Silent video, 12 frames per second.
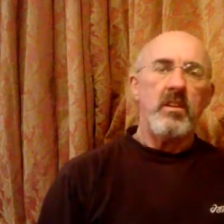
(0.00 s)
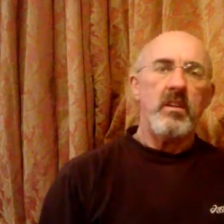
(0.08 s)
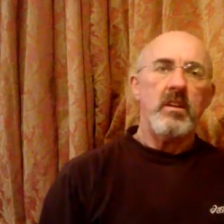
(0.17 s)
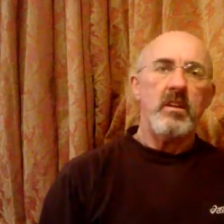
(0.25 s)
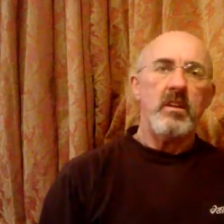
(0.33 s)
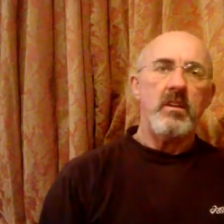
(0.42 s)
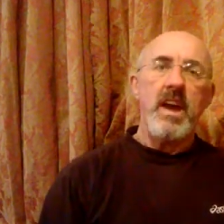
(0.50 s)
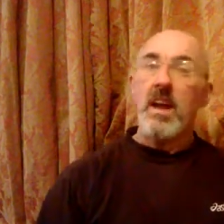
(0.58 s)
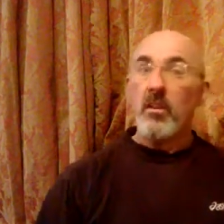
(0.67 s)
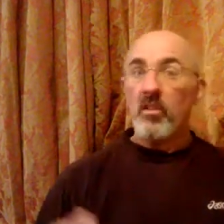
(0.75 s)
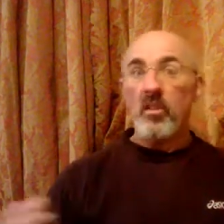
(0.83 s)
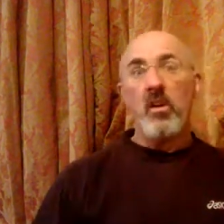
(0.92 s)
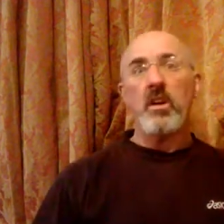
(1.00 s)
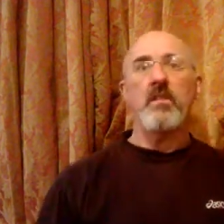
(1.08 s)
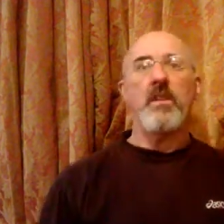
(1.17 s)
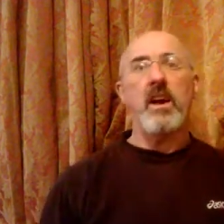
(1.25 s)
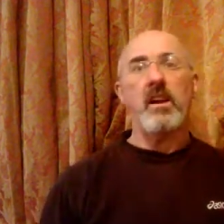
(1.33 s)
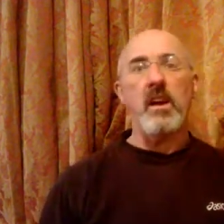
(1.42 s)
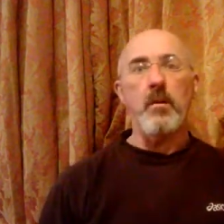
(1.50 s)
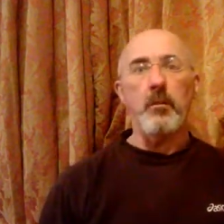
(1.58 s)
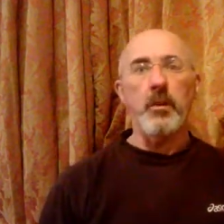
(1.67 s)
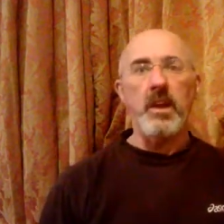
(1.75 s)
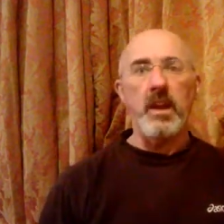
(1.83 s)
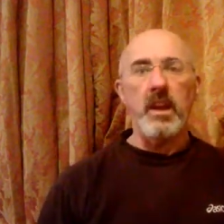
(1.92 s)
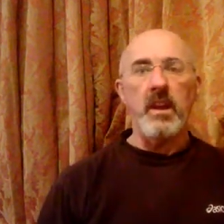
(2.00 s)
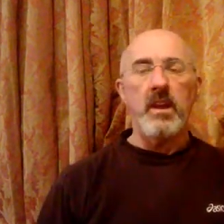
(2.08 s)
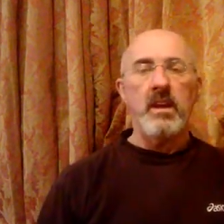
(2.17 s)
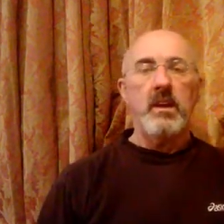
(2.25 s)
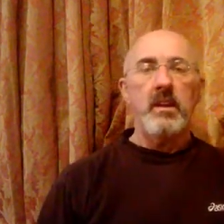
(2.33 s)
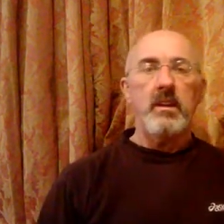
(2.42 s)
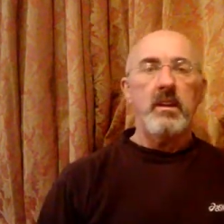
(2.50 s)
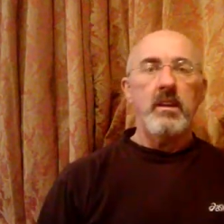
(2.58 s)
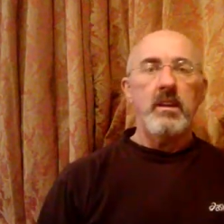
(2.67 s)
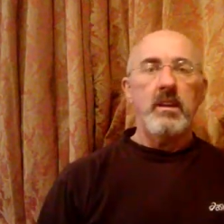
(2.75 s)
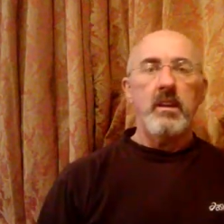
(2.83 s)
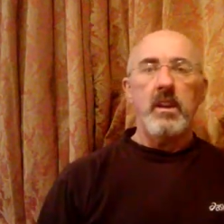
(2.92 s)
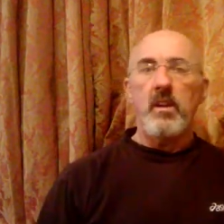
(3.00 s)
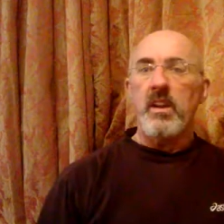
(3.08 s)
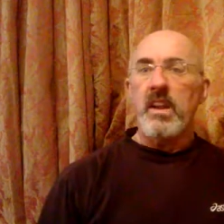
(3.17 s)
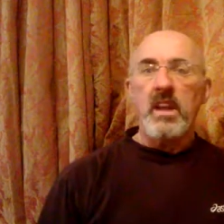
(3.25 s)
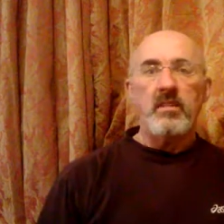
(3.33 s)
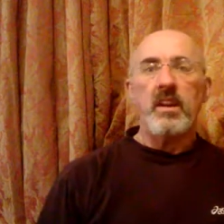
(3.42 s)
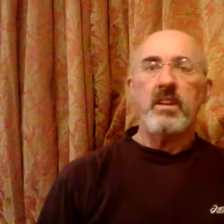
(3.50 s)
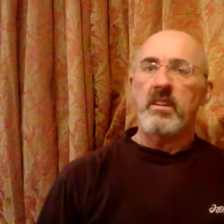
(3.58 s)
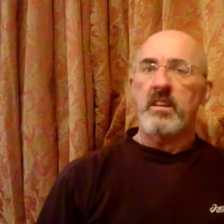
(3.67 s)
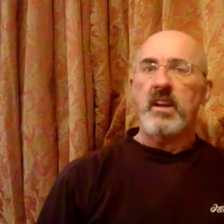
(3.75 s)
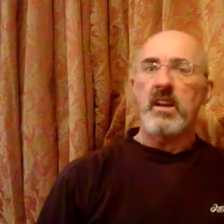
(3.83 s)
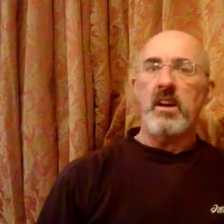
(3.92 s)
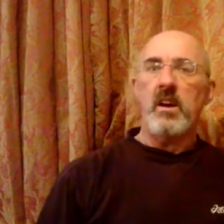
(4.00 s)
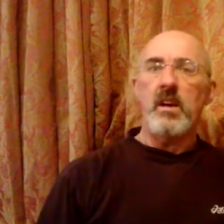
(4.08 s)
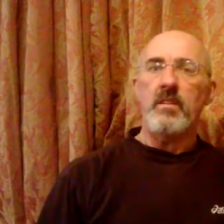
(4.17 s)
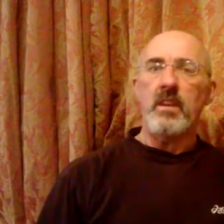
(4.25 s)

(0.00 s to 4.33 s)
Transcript: outside of our company, you know, in our day-to-day lives.